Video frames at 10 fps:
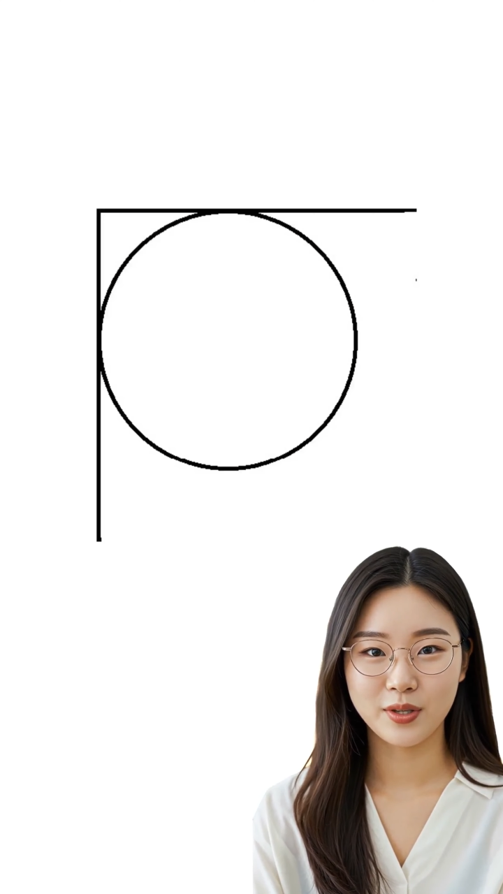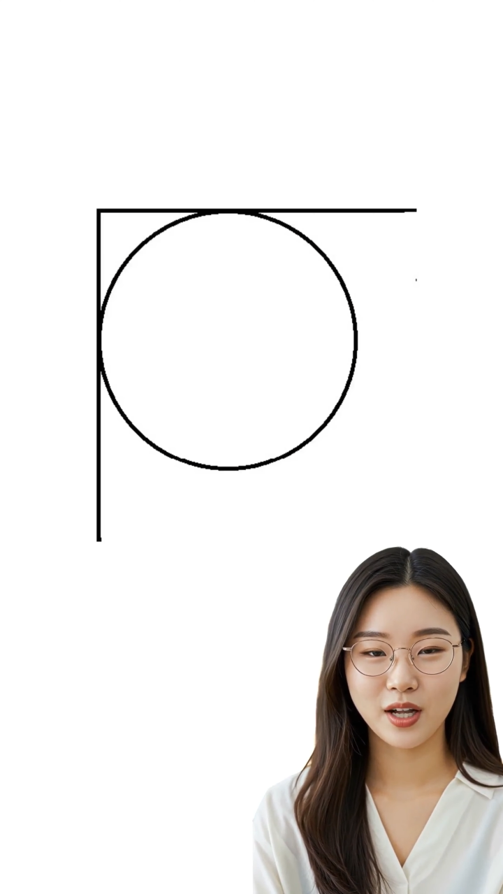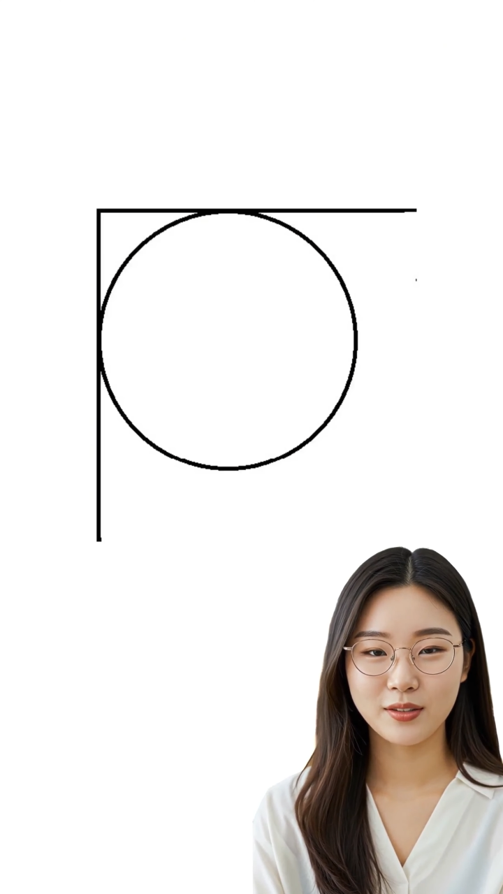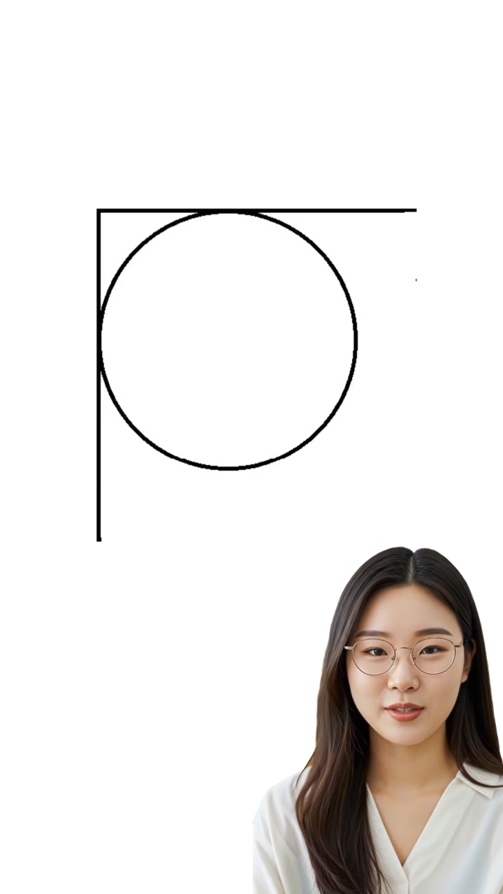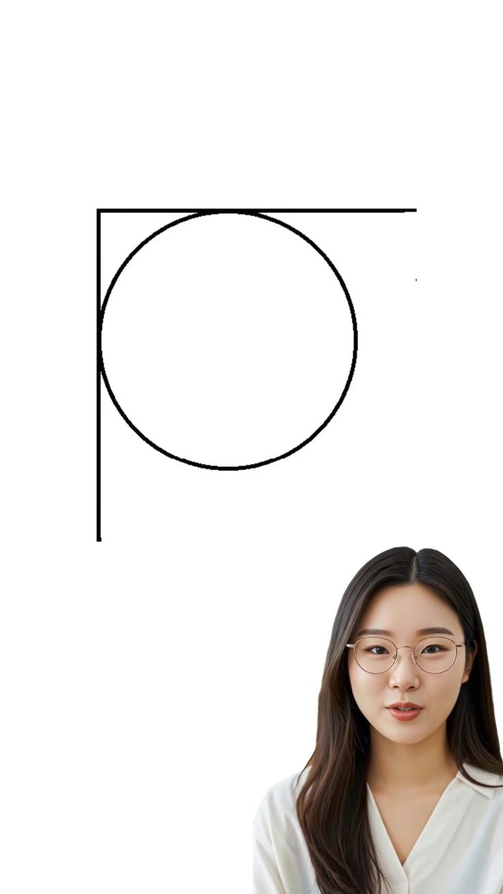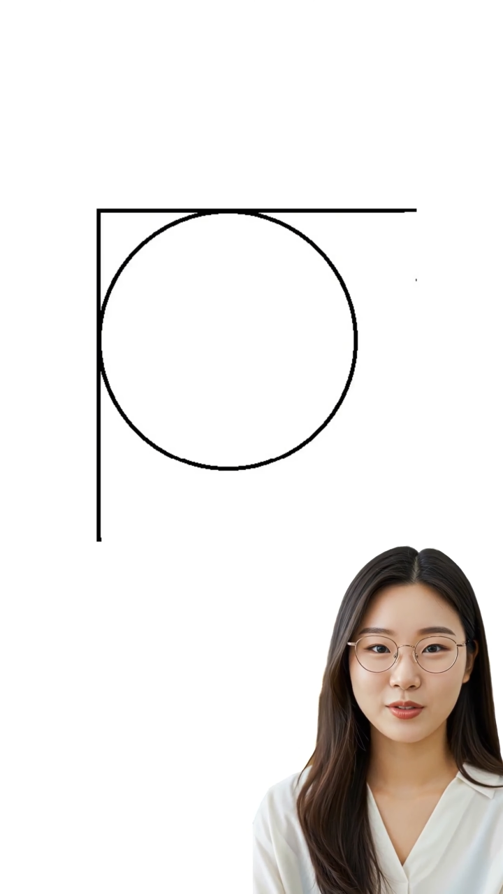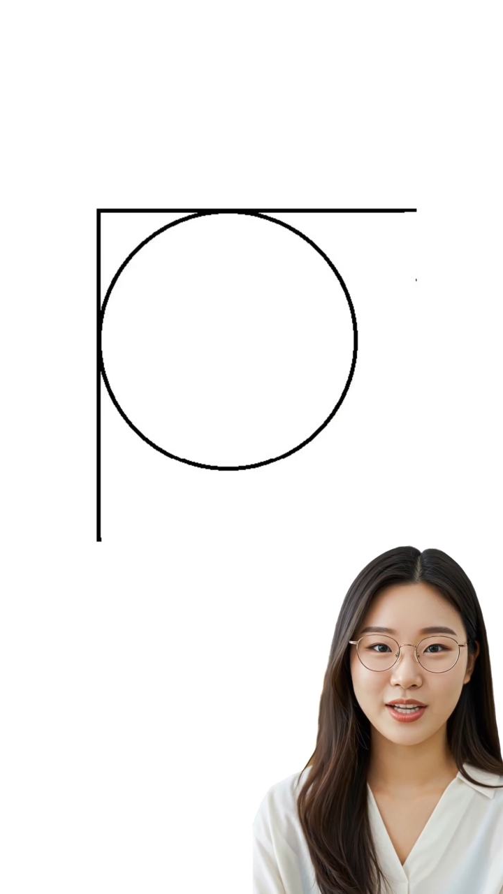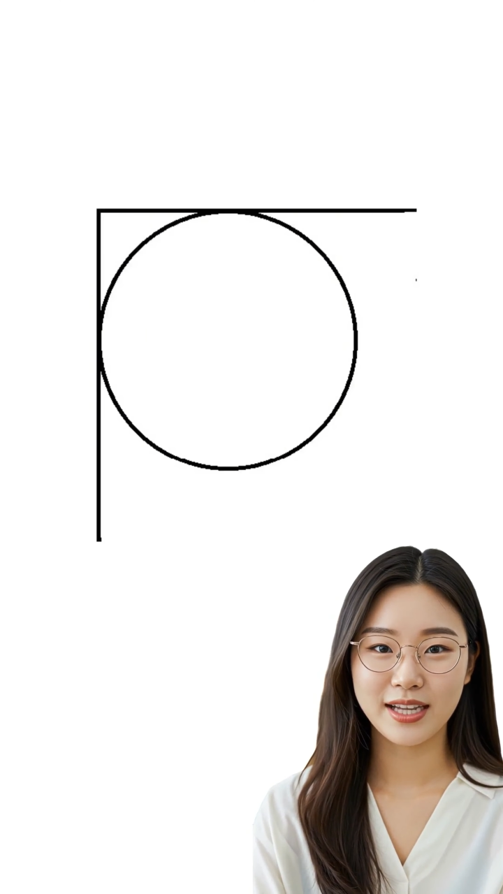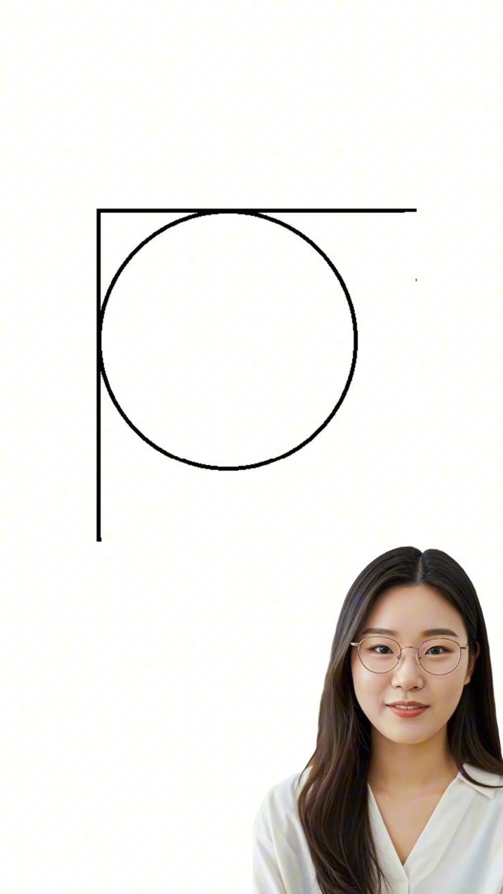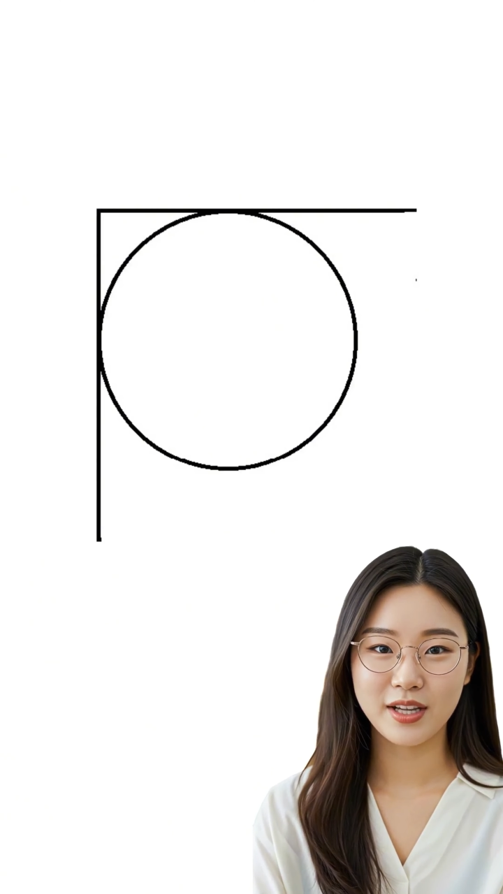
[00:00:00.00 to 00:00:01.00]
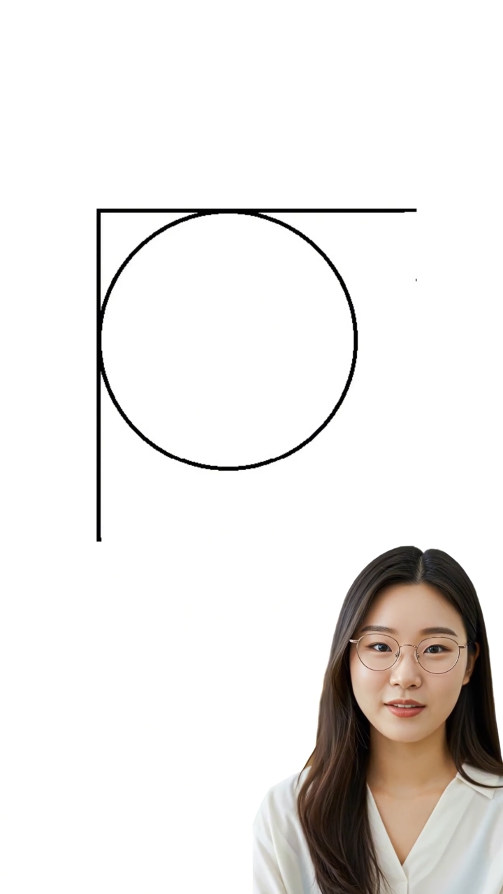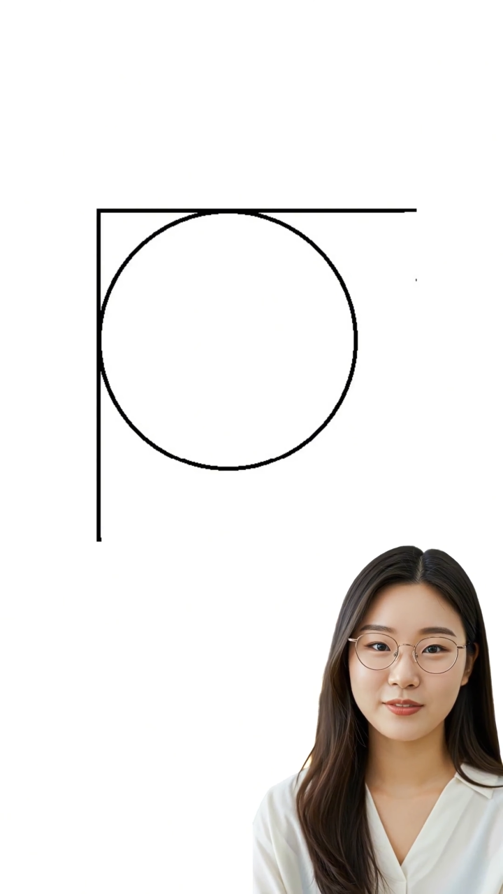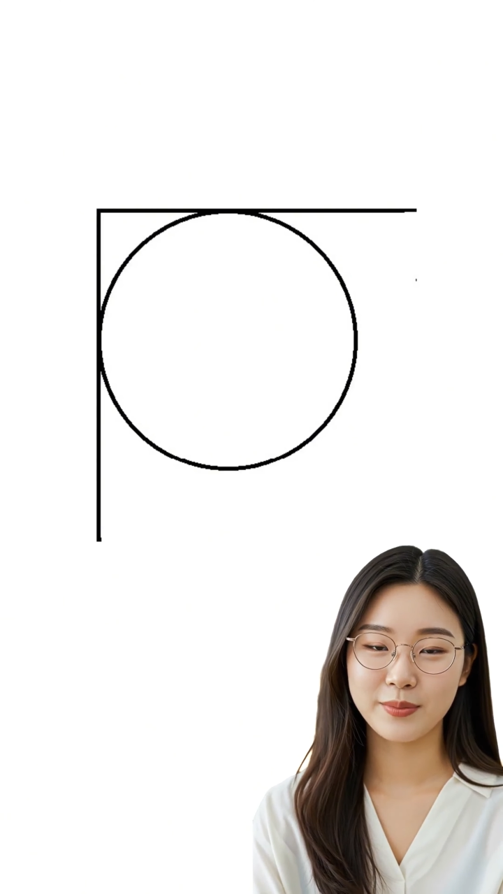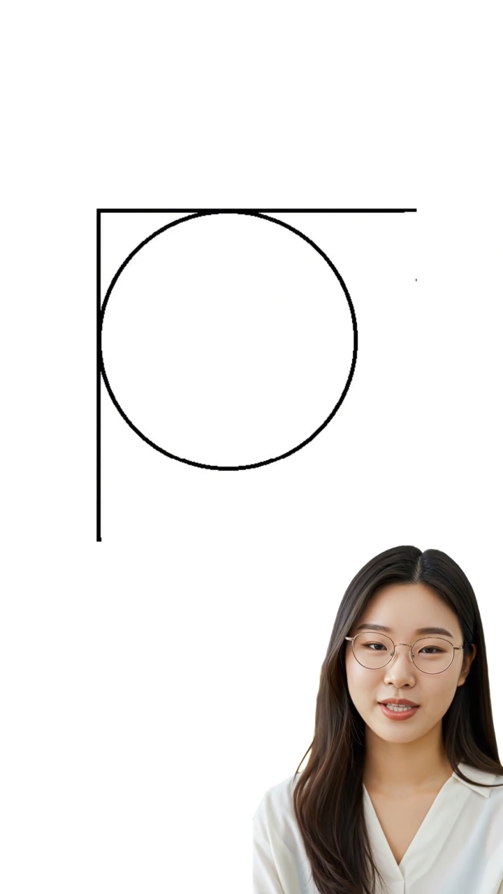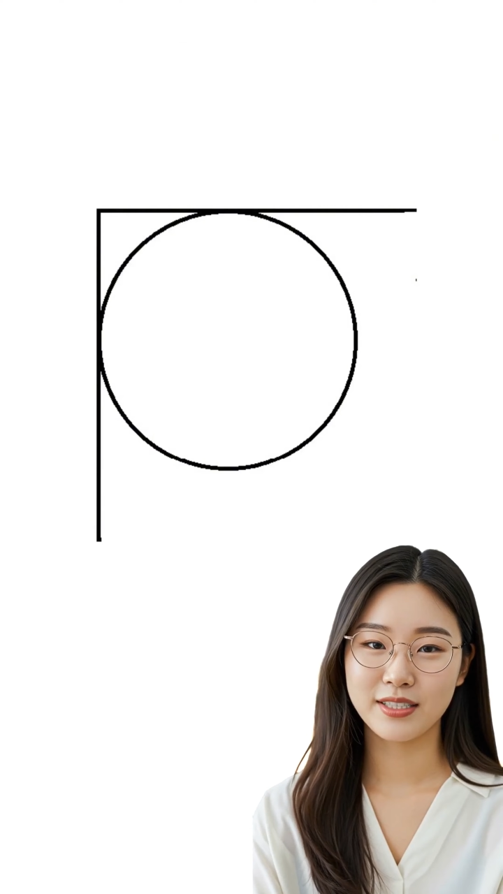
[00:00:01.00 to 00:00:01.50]
also do not have
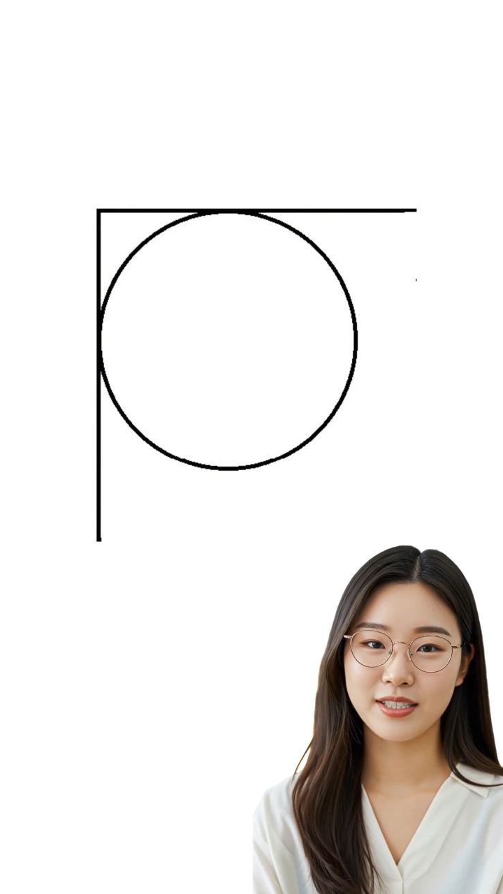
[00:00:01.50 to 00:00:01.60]
confirmation